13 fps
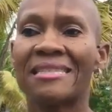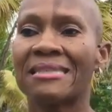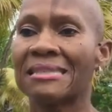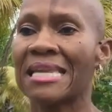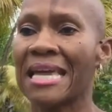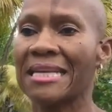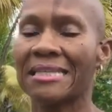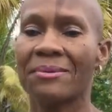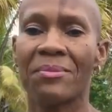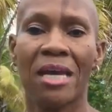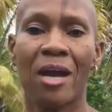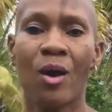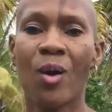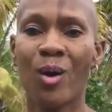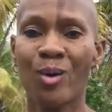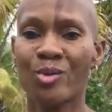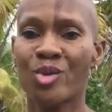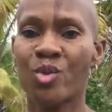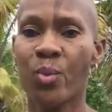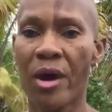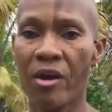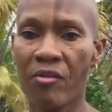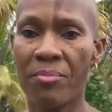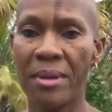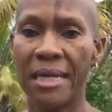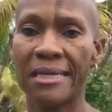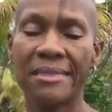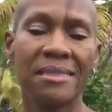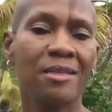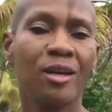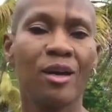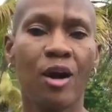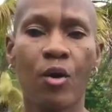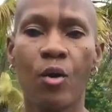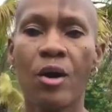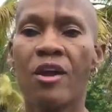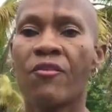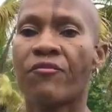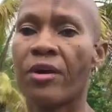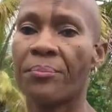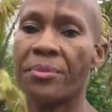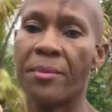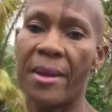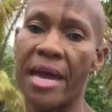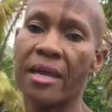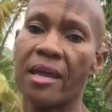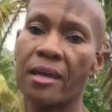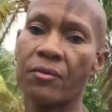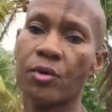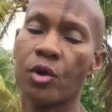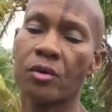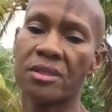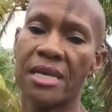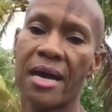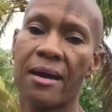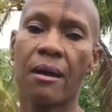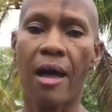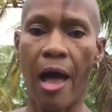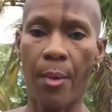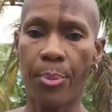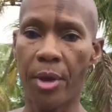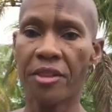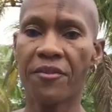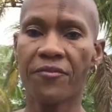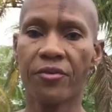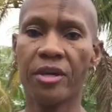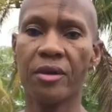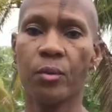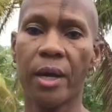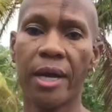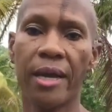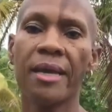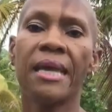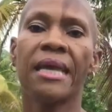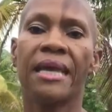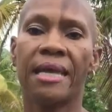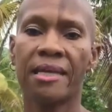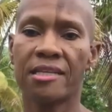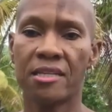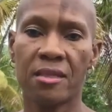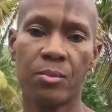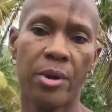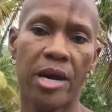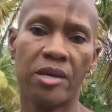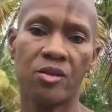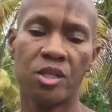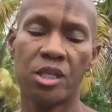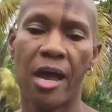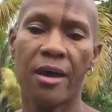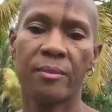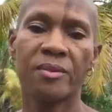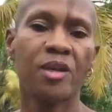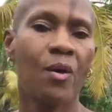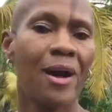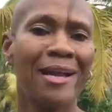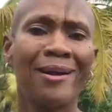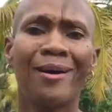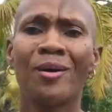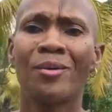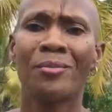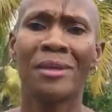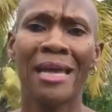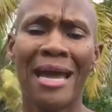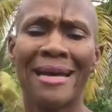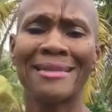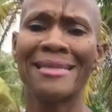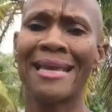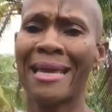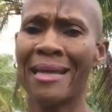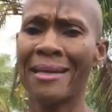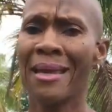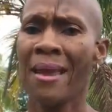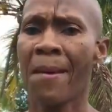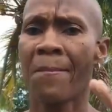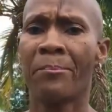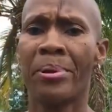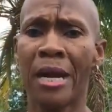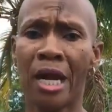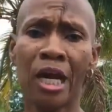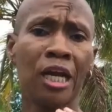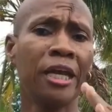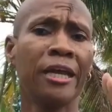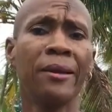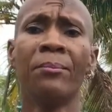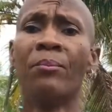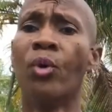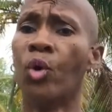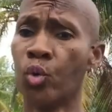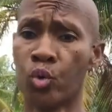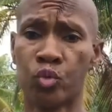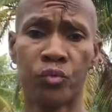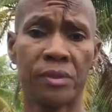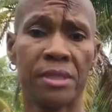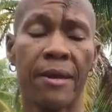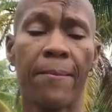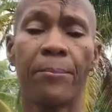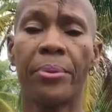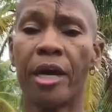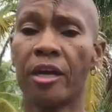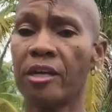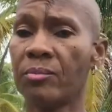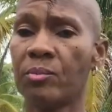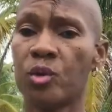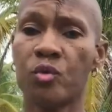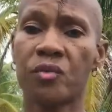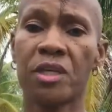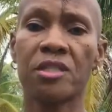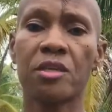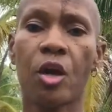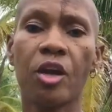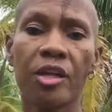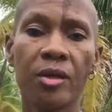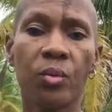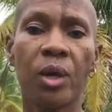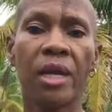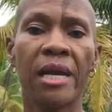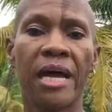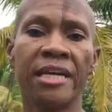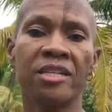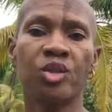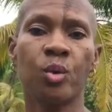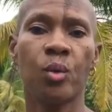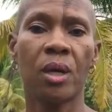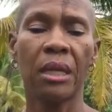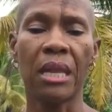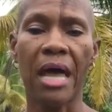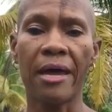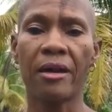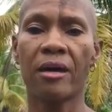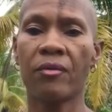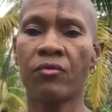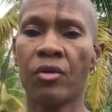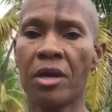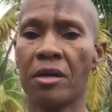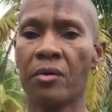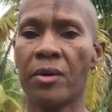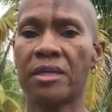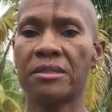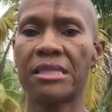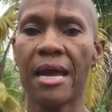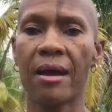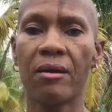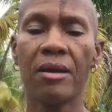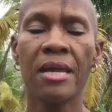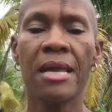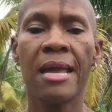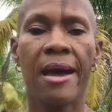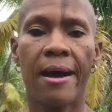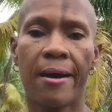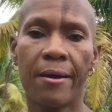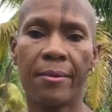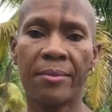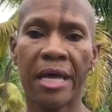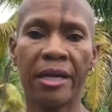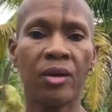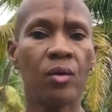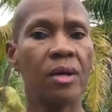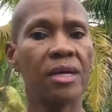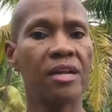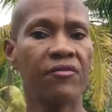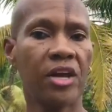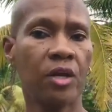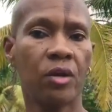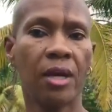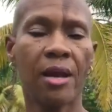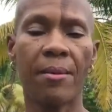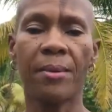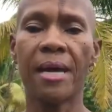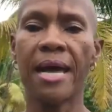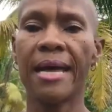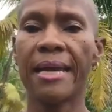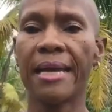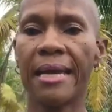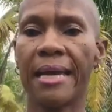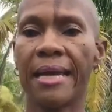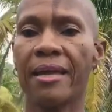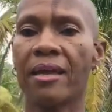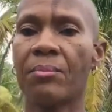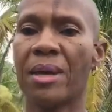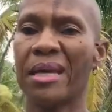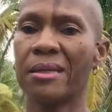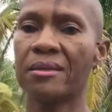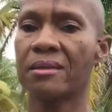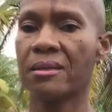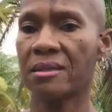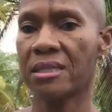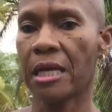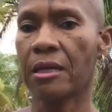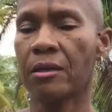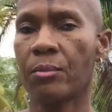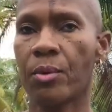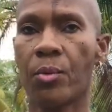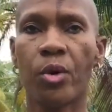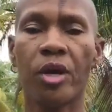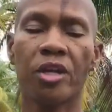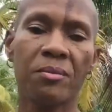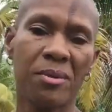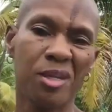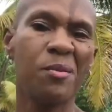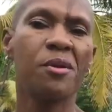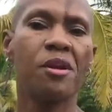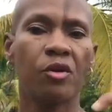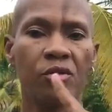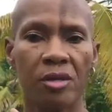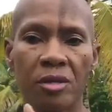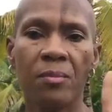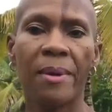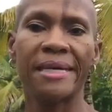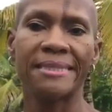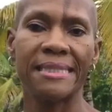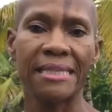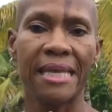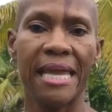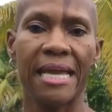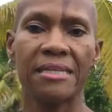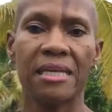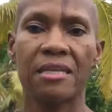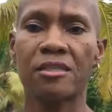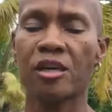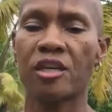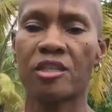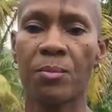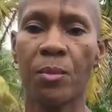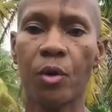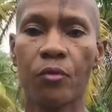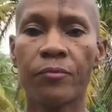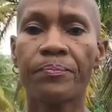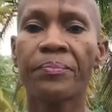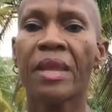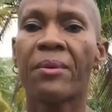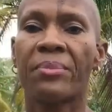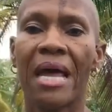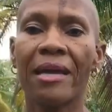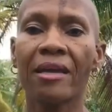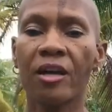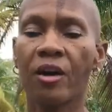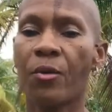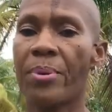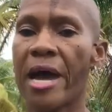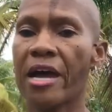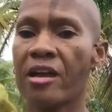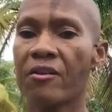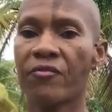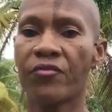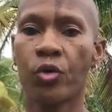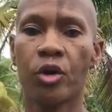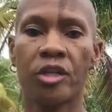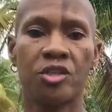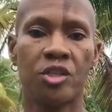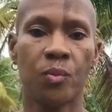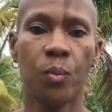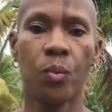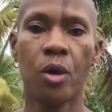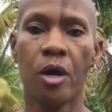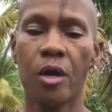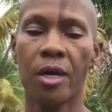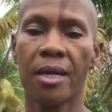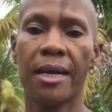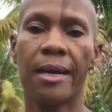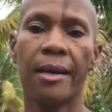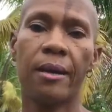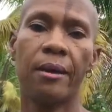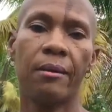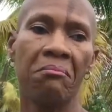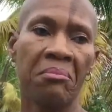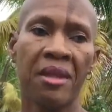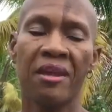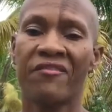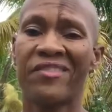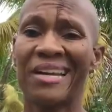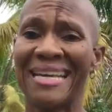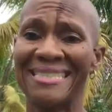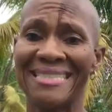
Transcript: takes me a whole 12 minutes to go from the back gate of Cocotao, hop on the freeway, and get to the bridal shop. So the gas hand barely moves. It's only when I do a lot of running around town, like if I go to Punta Cana, it might take a little bit more, then you might see the gas hand start to move. But I can go back and forth to work for like